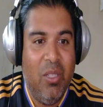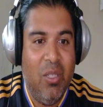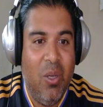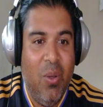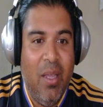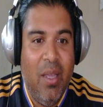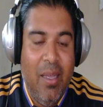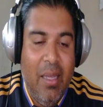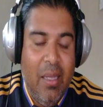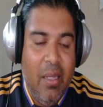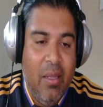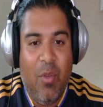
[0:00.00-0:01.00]
So
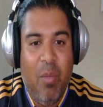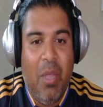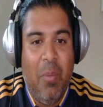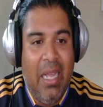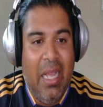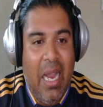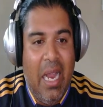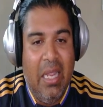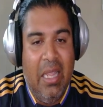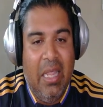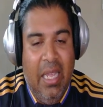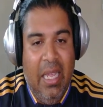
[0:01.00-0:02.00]
we may be at
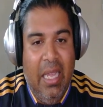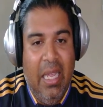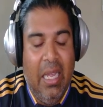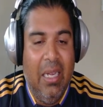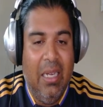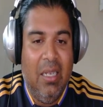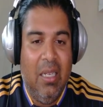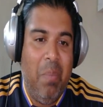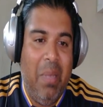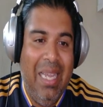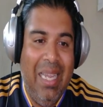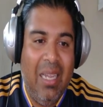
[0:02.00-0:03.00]
the
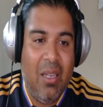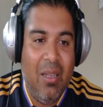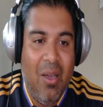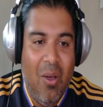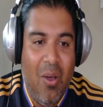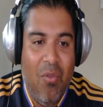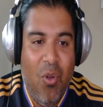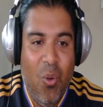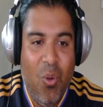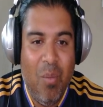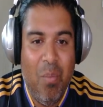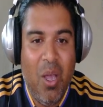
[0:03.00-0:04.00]
peak of
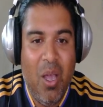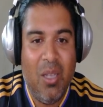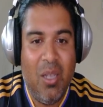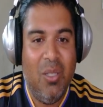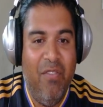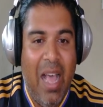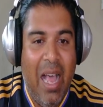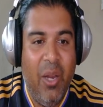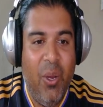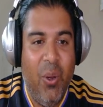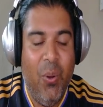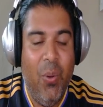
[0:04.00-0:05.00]
Hülkenberg's
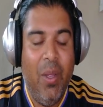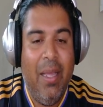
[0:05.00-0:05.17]
value